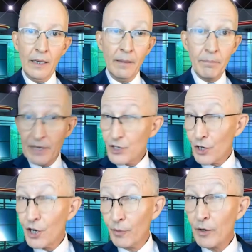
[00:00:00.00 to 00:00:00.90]
Makes your
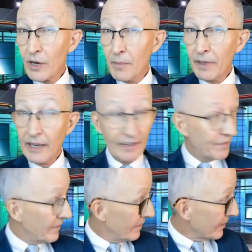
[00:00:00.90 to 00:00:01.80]
career come
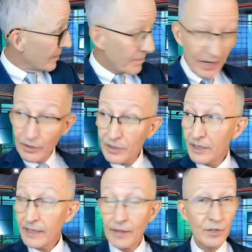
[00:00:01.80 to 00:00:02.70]
alive compared to
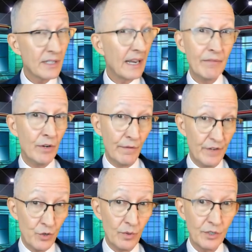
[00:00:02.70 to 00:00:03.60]
the others that have no
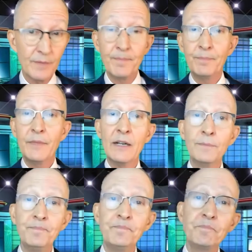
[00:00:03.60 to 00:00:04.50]
visuals.
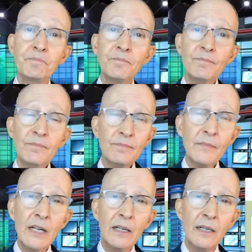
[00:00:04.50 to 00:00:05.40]
Now,
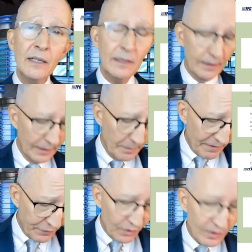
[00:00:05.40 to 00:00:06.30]
uh, a little bit
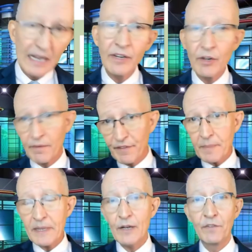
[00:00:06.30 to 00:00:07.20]
further down here I'm
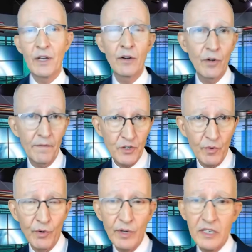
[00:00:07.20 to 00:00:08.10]
VP over the 100 Office
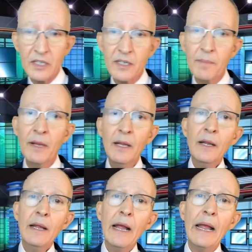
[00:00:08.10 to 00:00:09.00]
Recruiting System,
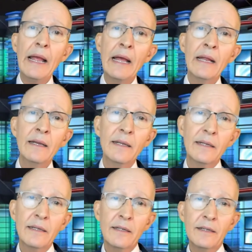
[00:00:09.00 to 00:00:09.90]
and
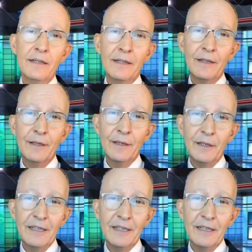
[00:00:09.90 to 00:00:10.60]
uh, now,